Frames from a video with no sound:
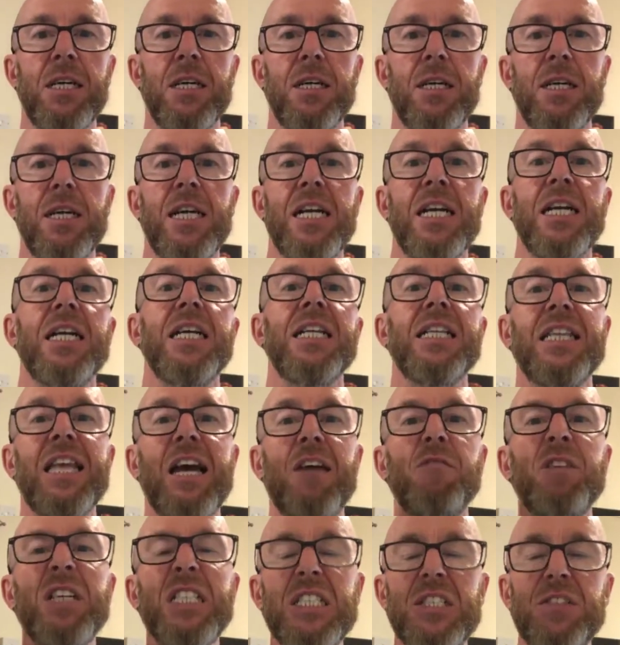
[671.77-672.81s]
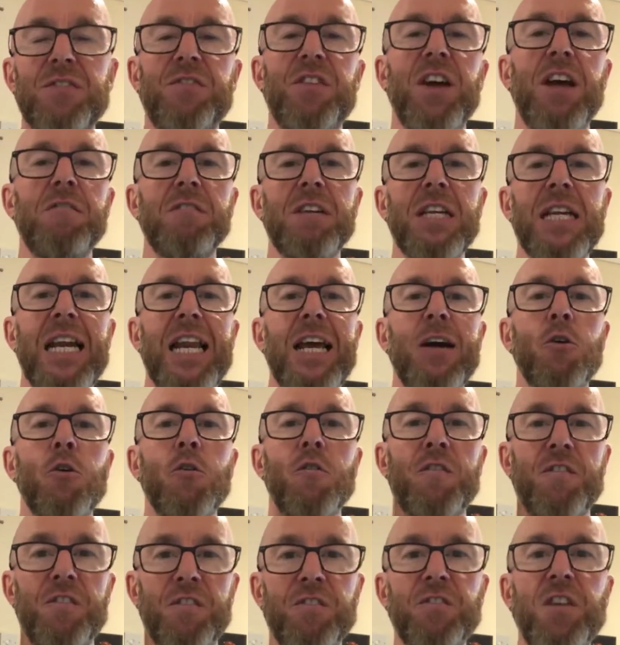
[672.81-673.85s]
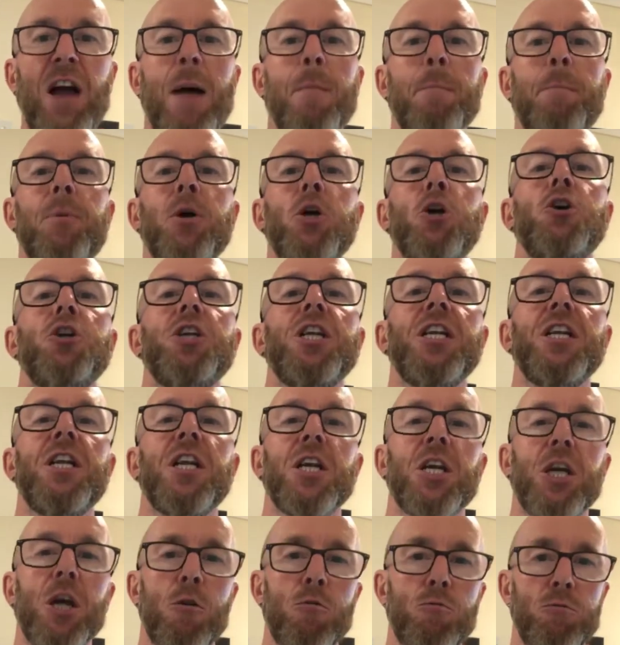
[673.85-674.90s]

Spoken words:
is for joints and core and stability.